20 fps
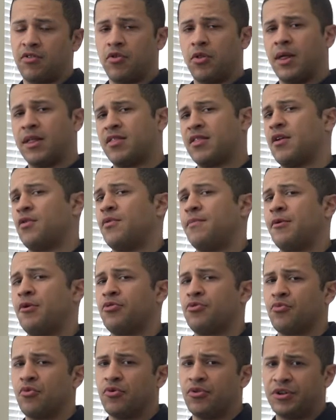So let's say we
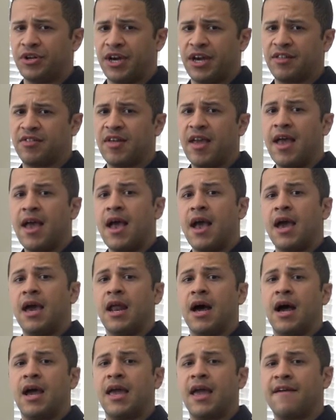both roll the dice and
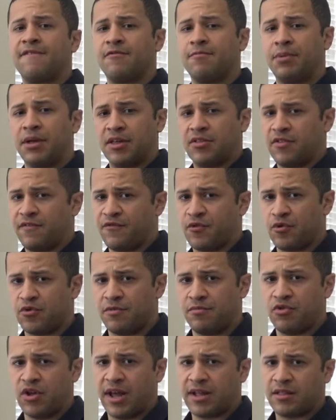I have to place the
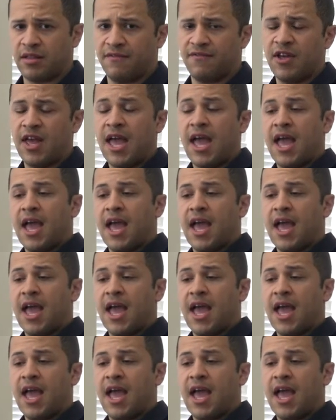first objective.